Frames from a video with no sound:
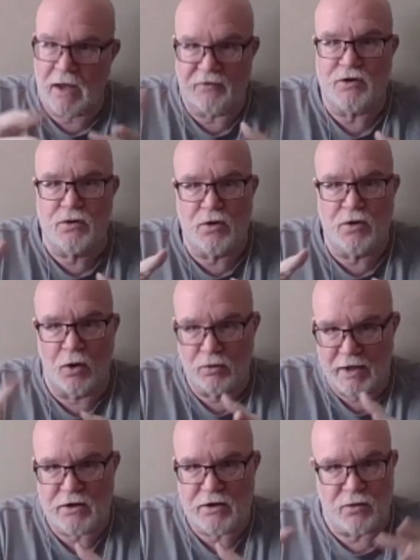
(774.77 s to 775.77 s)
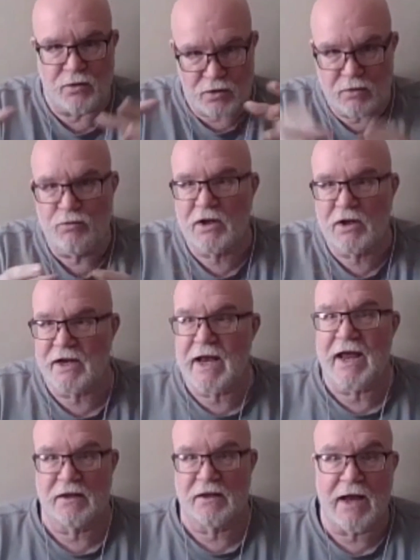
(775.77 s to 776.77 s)
as like you do, you can really
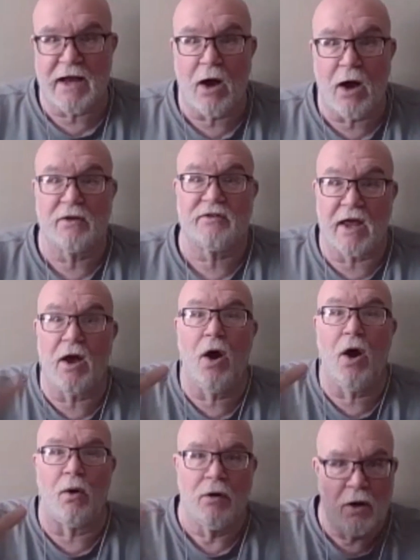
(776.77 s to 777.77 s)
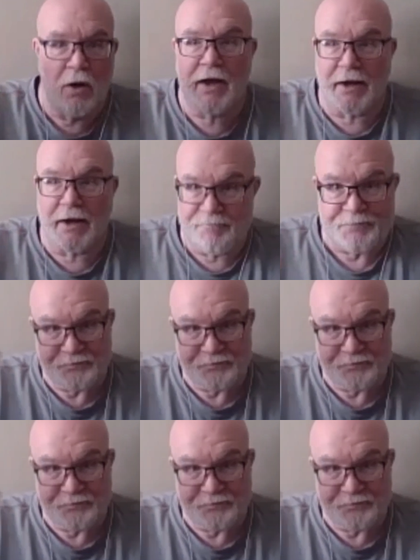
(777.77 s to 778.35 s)
nail it down and say, oh, okay.